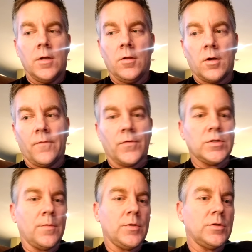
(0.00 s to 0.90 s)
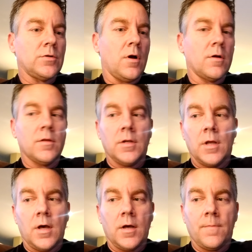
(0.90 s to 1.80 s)
looking for something stronger than
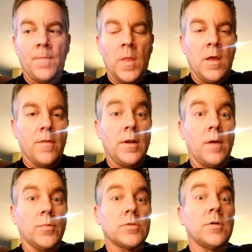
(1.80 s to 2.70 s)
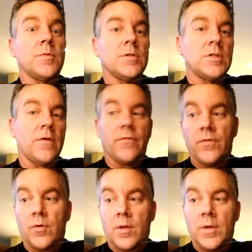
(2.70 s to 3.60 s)
the non-prescription stuff,
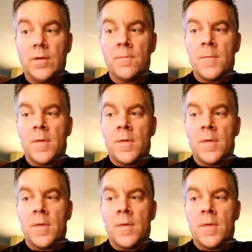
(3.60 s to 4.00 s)
if you know what I mean.